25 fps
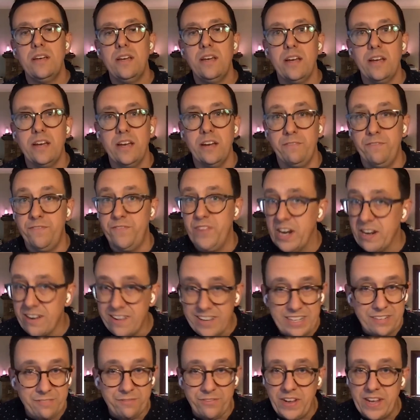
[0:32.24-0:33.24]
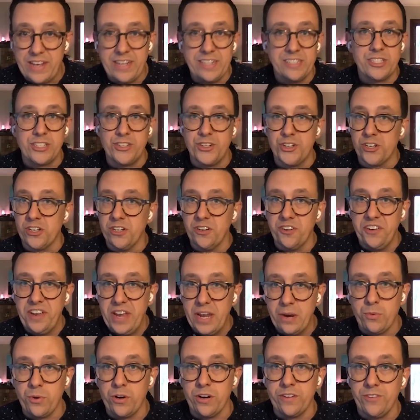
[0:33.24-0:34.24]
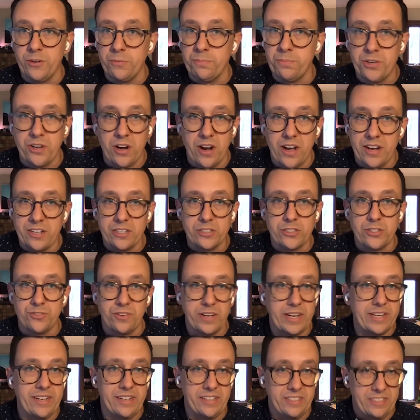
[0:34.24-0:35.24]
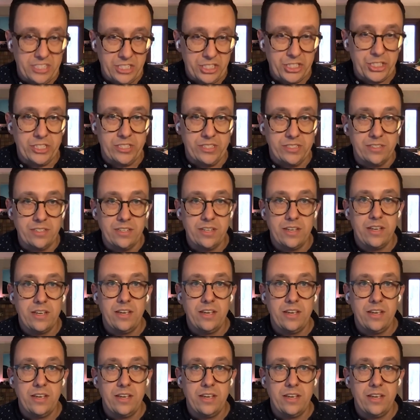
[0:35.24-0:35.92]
a very advanced neural network for product recognition,